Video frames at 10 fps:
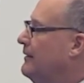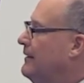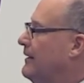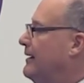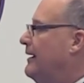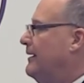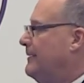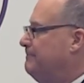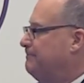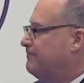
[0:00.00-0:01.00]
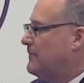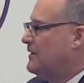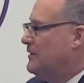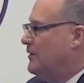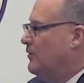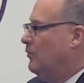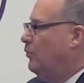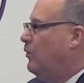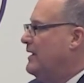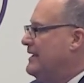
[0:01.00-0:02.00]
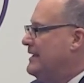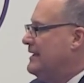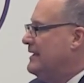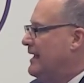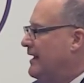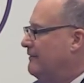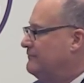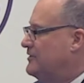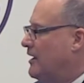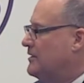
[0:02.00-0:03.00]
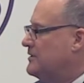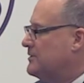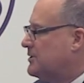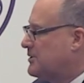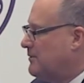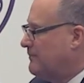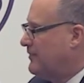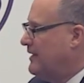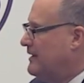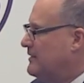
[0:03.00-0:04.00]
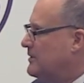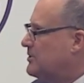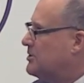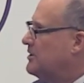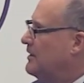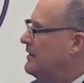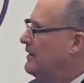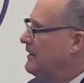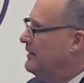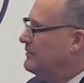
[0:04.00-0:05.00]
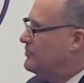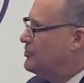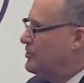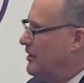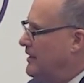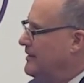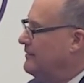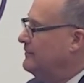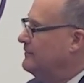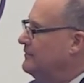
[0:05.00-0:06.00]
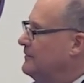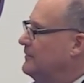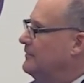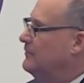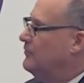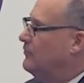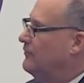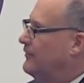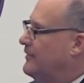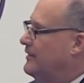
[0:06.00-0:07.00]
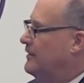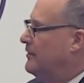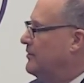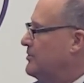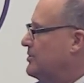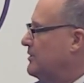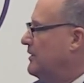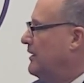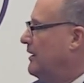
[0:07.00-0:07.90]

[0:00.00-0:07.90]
Yeah, um, we have done some things in China over the years.